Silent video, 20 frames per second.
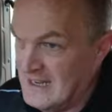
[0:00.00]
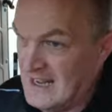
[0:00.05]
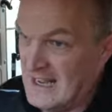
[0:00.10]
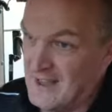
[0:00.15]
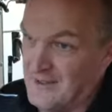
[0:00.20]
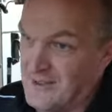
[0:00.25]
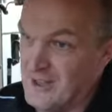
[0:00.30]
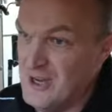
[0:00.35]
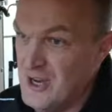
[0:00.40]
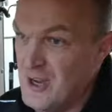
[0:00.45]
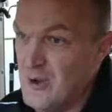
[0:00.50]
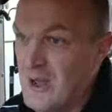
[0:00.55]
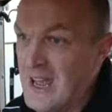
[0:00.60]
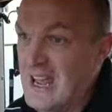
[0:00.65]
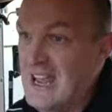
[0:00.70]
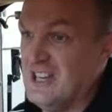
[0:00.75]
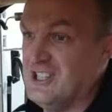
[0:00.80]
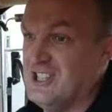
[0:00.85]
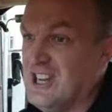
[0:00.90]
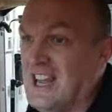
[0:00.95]
Now the new
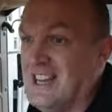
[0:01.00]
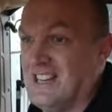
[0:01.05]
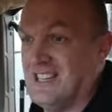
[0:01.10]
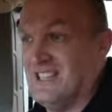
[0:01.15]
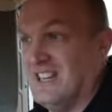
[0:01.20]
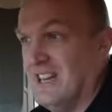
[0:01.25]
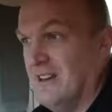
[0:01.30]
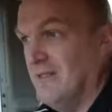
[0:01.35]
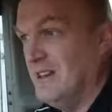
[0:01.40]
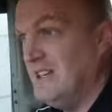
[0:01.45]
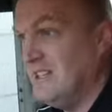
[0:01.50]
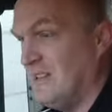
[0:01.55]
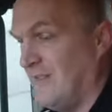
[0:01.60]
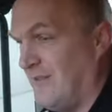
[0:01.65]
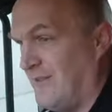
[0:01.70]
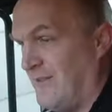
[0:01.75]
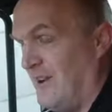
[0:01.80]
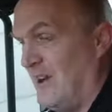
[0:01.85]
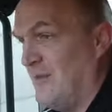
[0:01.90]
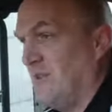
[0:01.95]
HX series
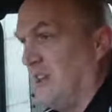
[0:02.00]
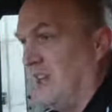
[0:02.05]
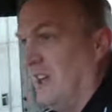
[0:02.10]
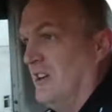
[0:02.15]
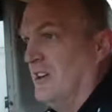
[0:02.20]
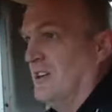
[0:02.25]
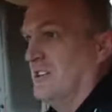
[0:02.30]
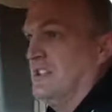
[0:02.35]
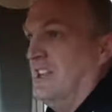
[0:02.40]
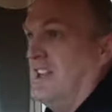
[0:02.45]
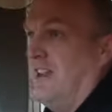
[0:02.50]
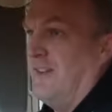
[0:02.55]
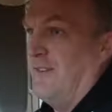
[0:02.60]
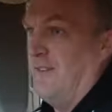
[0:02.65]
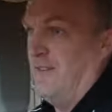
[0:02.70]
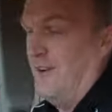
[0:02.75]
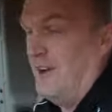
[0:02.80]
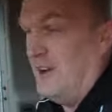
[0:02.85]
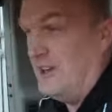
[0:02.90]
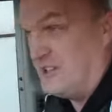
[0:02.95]
from Kioti
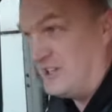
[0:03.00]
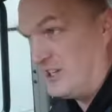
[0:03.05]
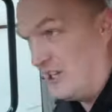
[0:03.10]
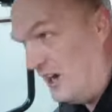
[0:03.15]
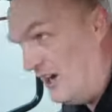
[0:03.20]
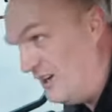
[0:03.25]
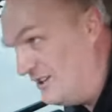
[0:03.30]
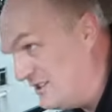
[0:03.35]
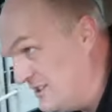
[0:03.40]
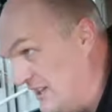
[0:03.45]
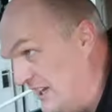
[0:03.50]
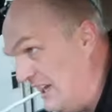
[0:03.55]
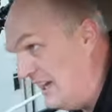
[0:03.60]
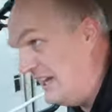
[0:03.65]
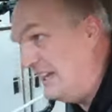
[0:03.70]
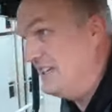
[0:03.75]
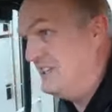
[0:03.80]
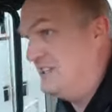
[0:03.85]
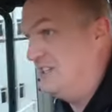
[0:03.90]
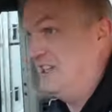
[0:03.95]
first got
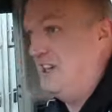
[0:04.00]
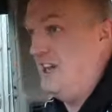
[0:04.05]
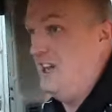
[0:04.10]
its